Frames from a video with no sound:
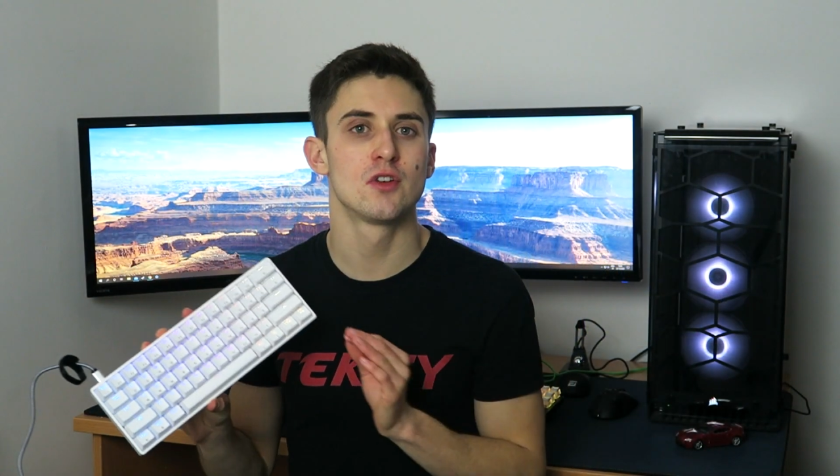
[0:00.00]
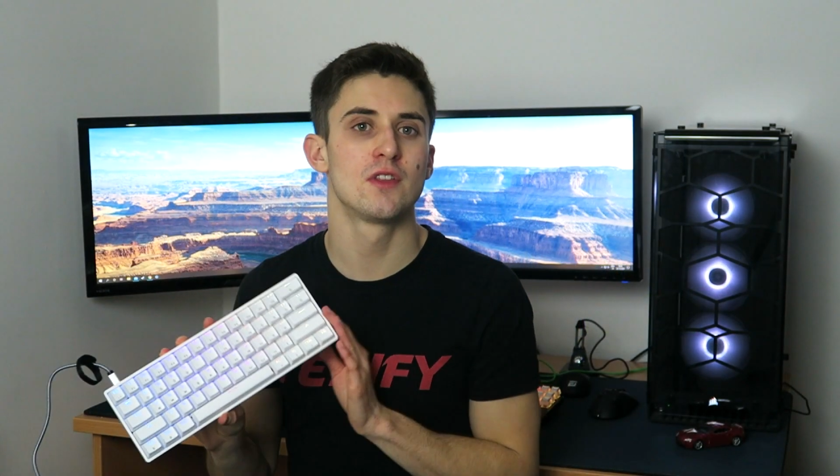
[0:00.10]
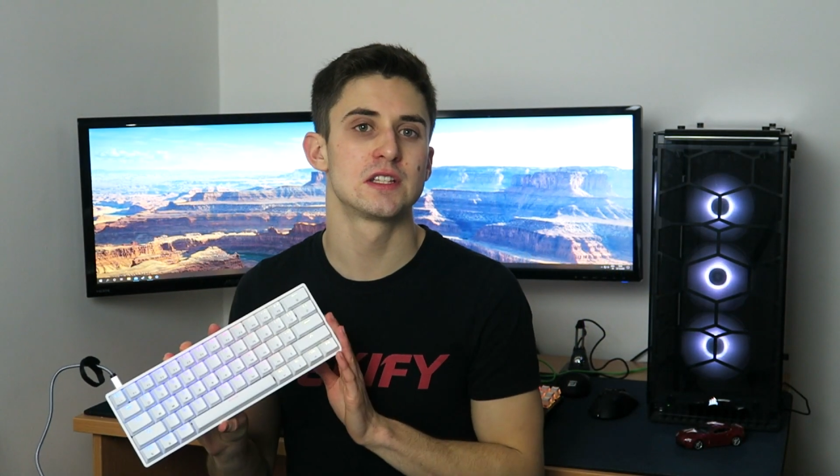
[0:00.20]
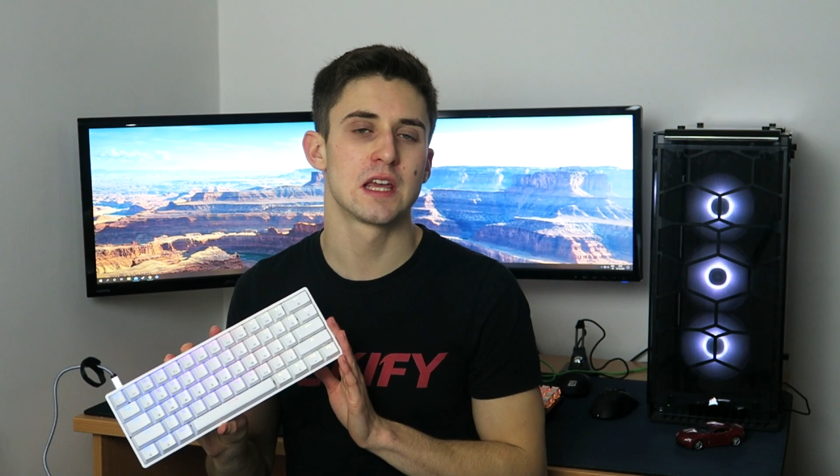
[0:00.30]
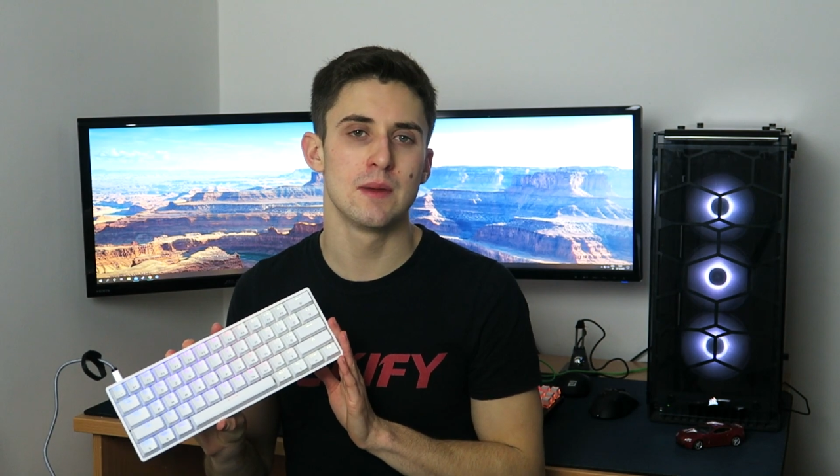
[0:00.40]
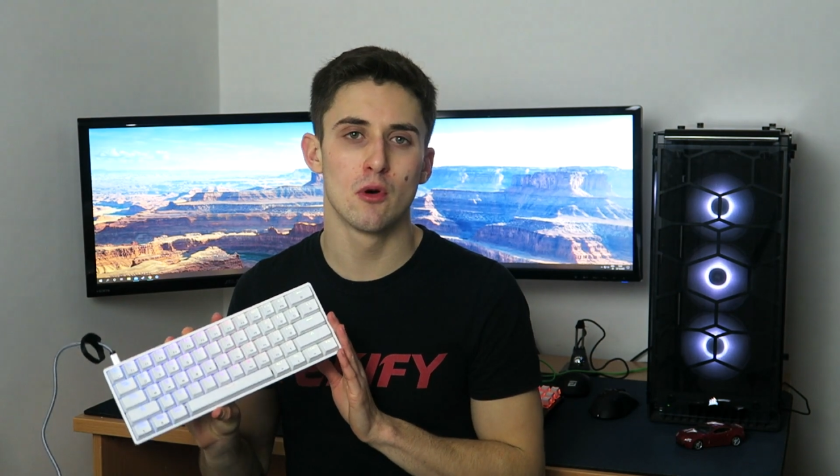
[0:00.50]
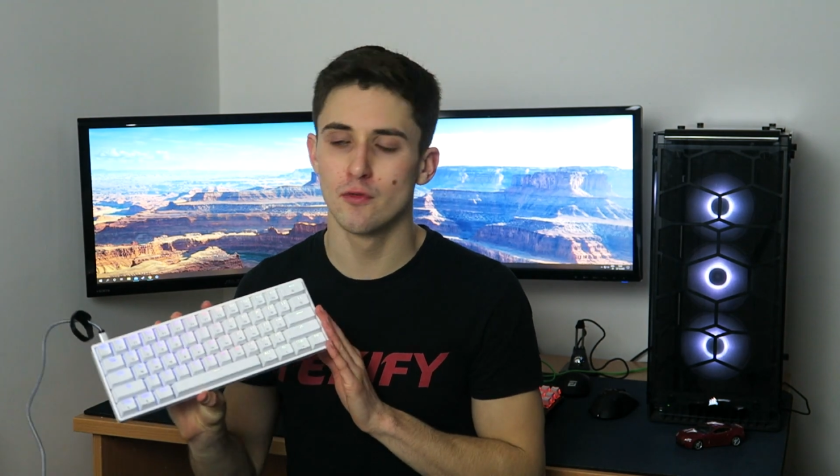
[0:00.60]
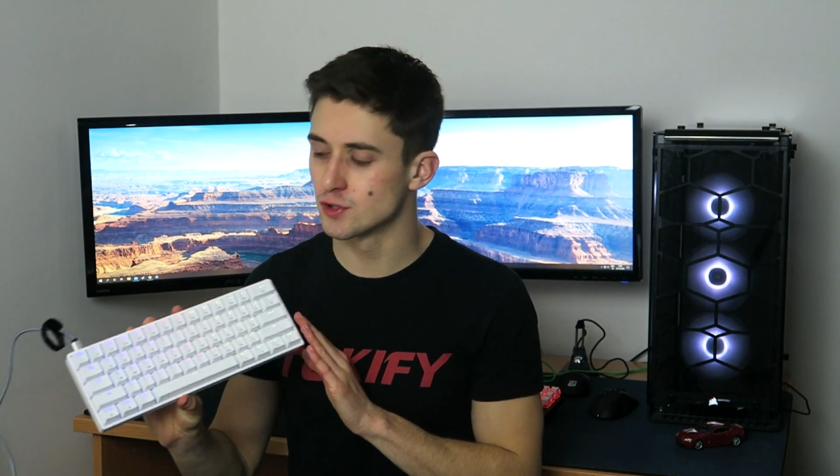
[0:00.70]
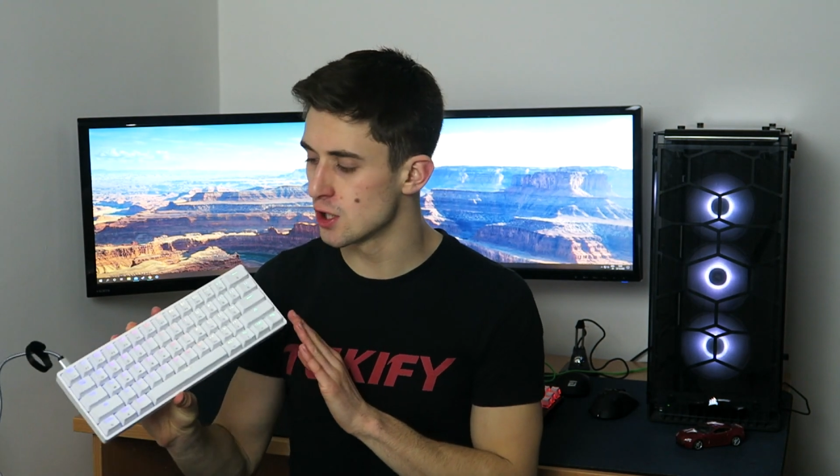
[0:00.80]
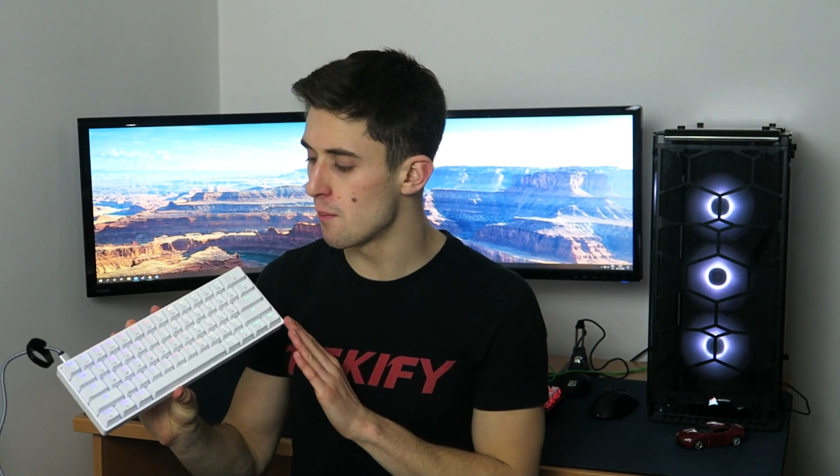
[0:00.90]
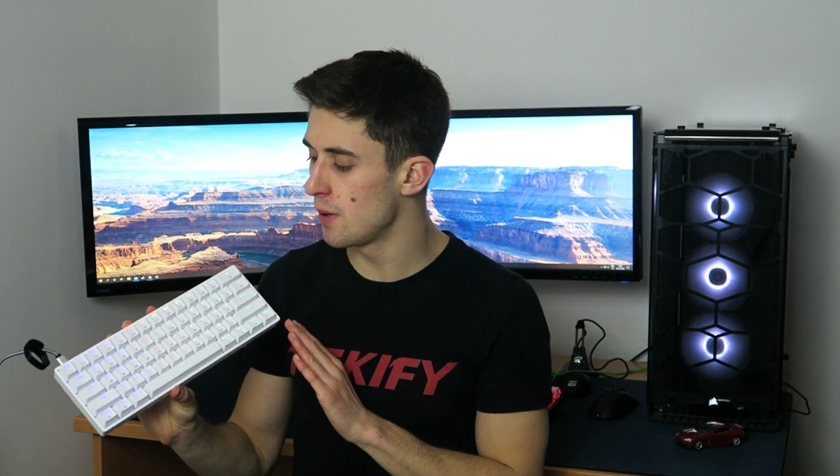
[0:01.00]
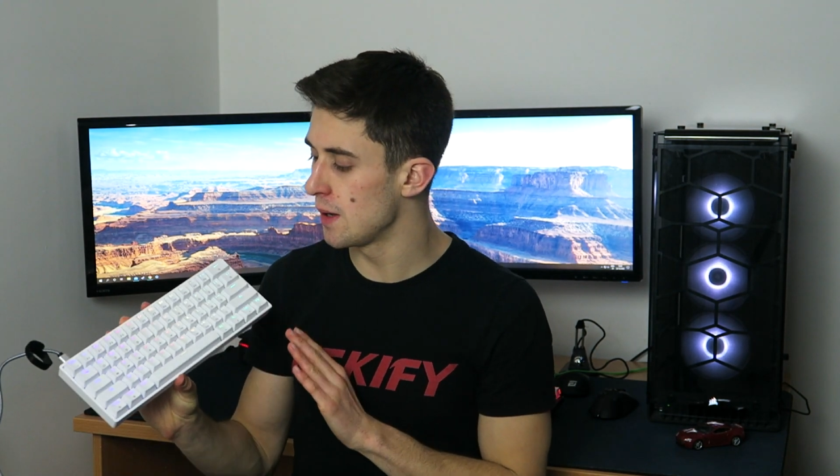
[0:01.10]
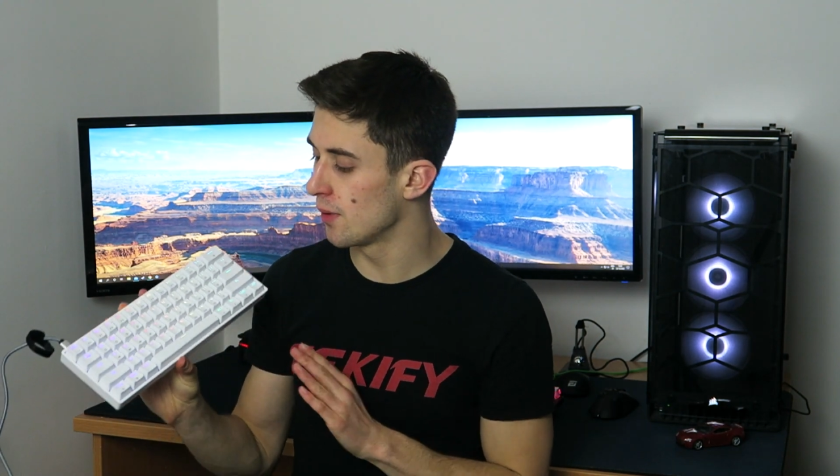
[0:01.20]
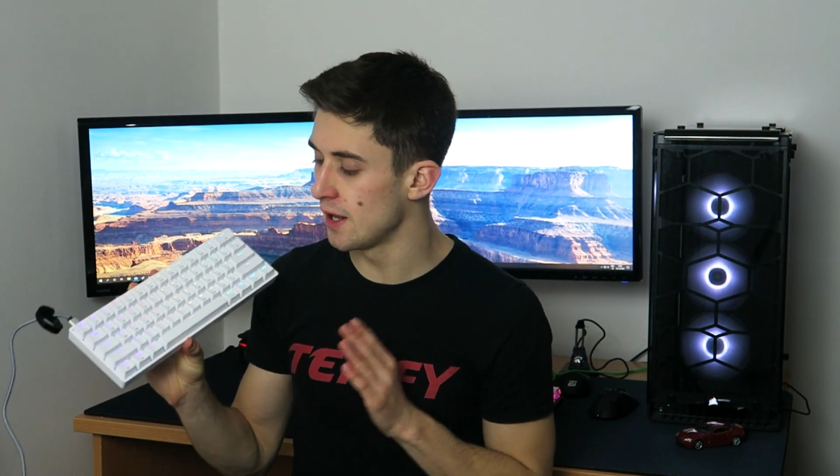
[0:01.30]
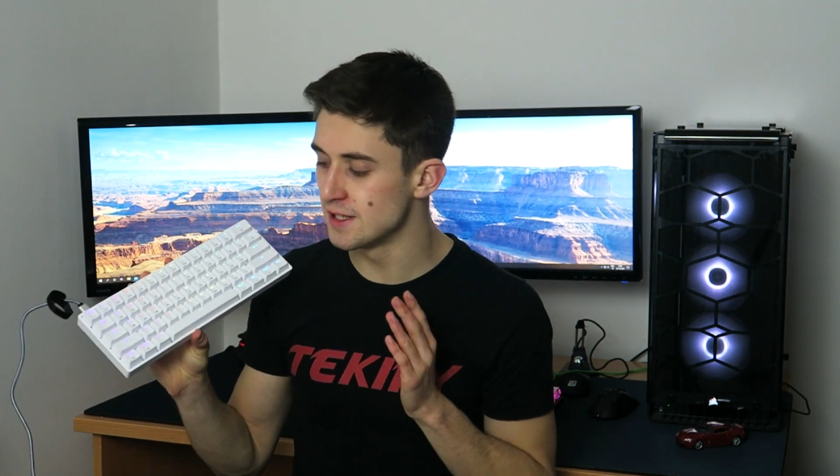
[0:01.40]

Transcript: of this keyboard for some people